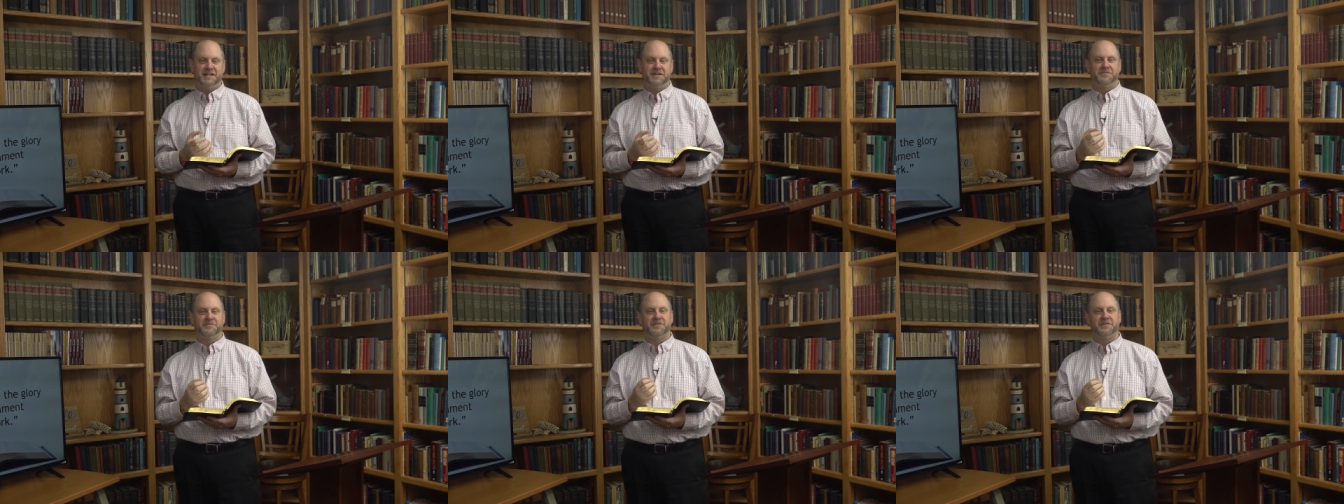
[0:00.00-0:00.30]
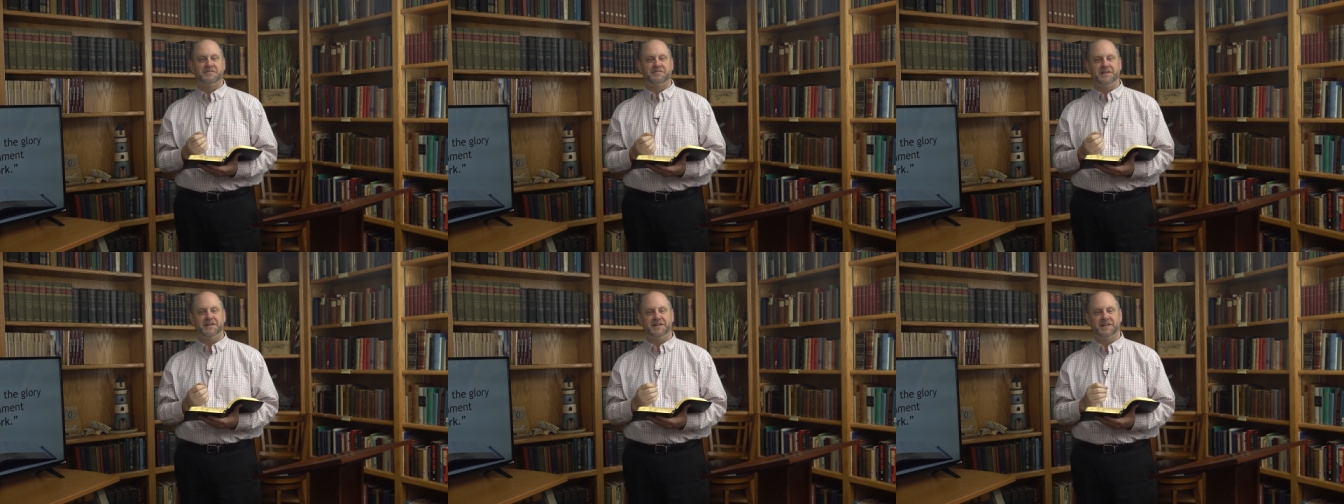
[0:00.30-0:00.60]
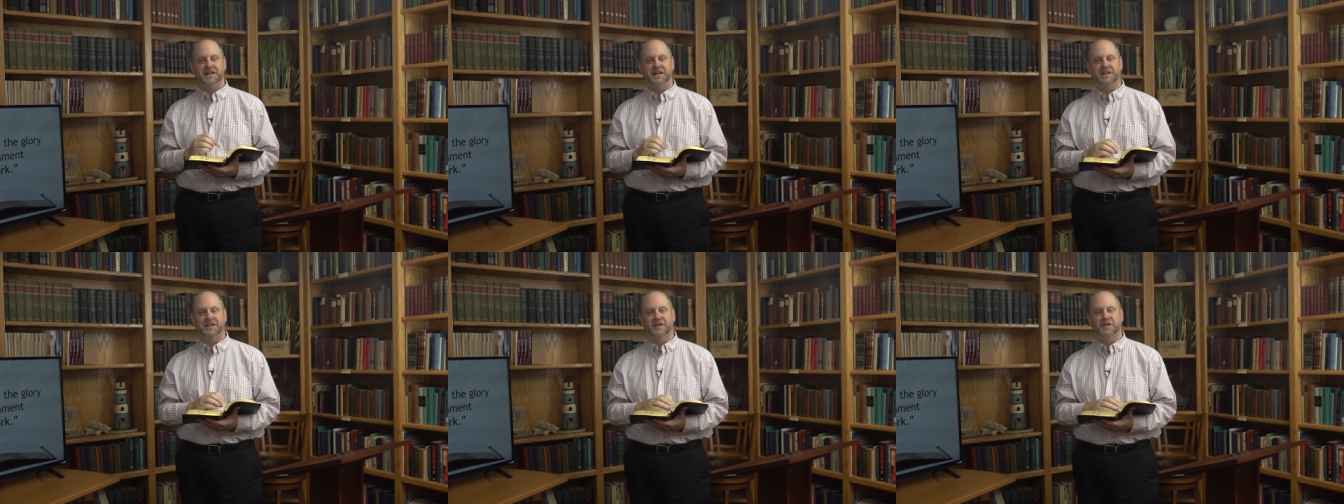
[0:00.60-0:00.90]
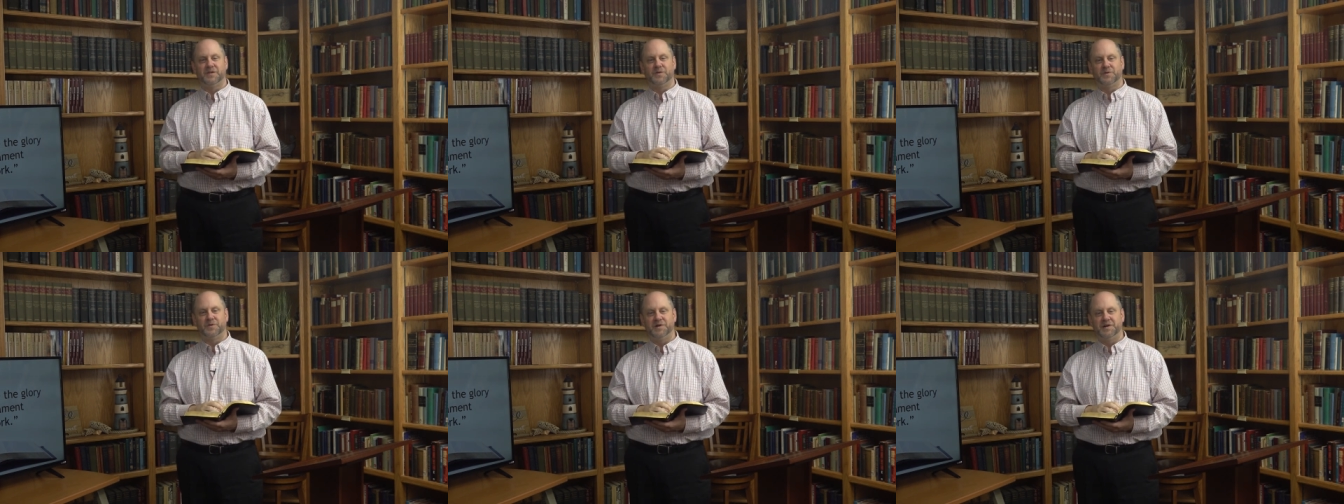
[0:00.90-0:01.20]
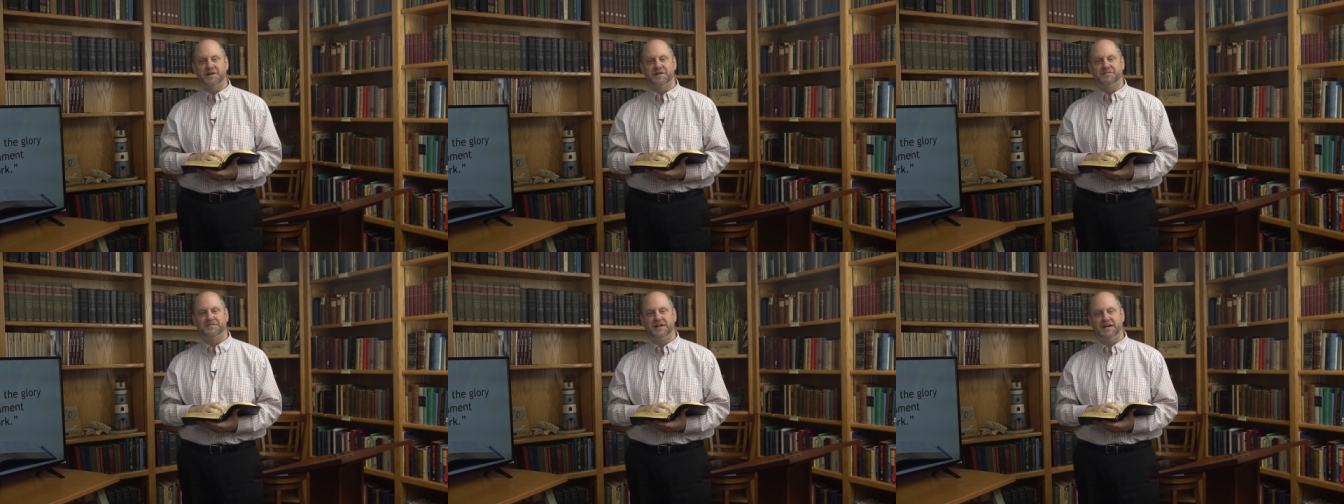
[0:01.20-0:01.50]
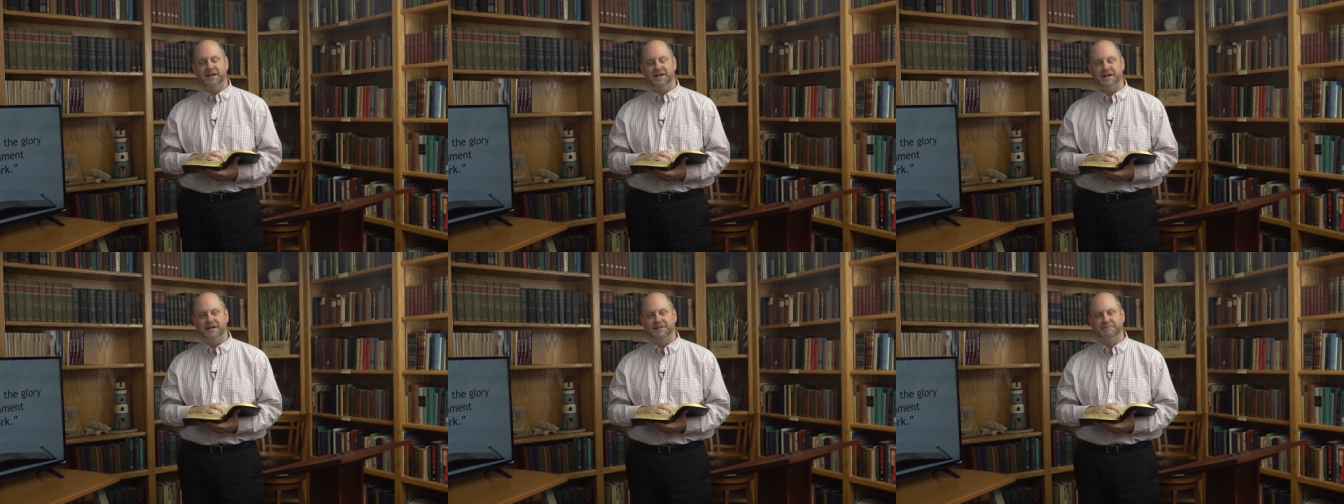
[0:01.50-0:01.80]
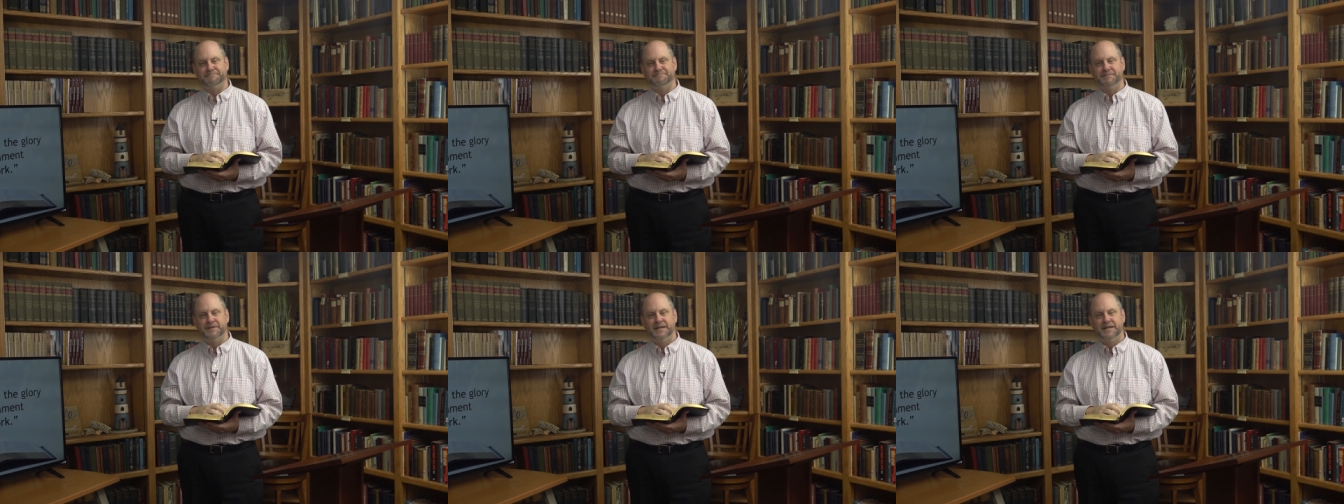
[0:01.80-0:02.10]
in revealing the glory of God.